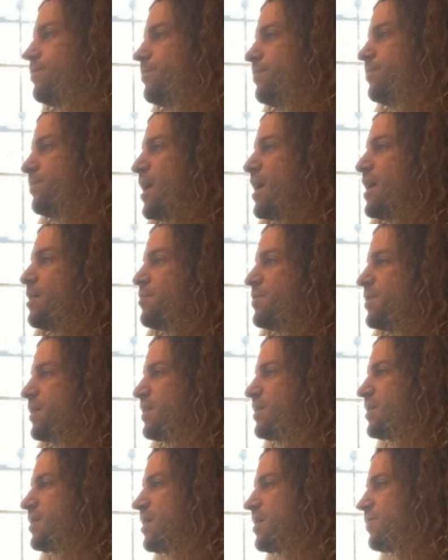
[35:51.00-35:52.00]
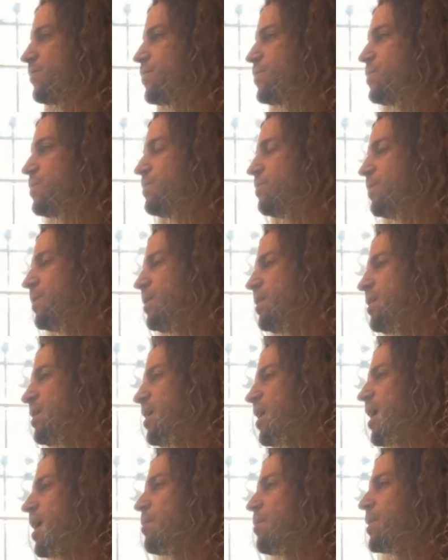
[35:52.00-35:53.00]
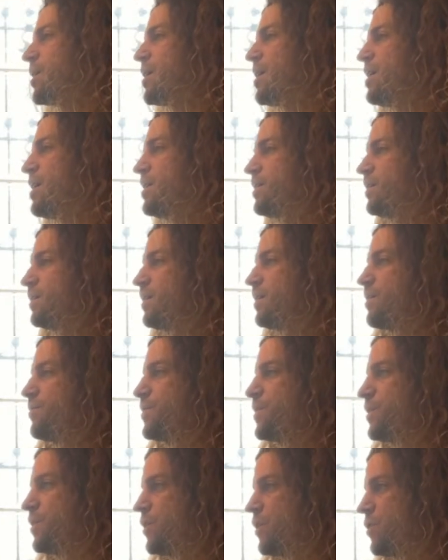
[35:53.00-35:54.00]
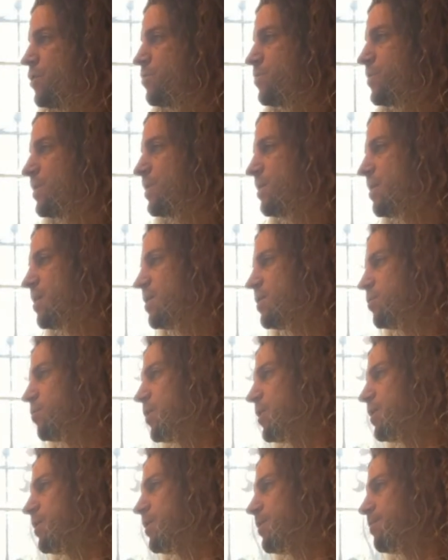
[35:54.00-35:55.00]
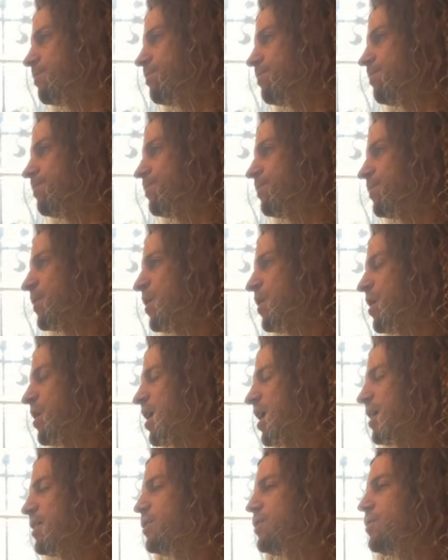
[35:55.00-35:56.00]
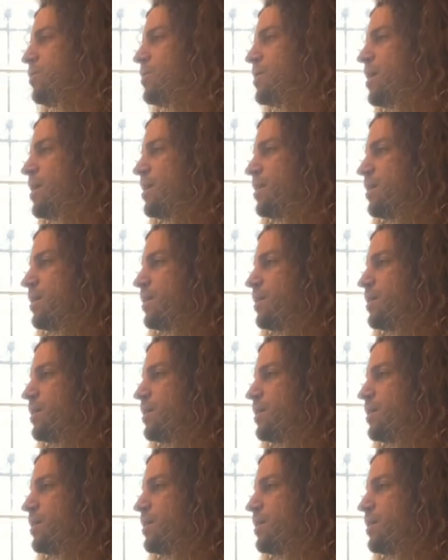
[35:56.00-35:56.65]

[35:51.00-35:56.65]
I am successful. I am a kind and loving human and husband. I do not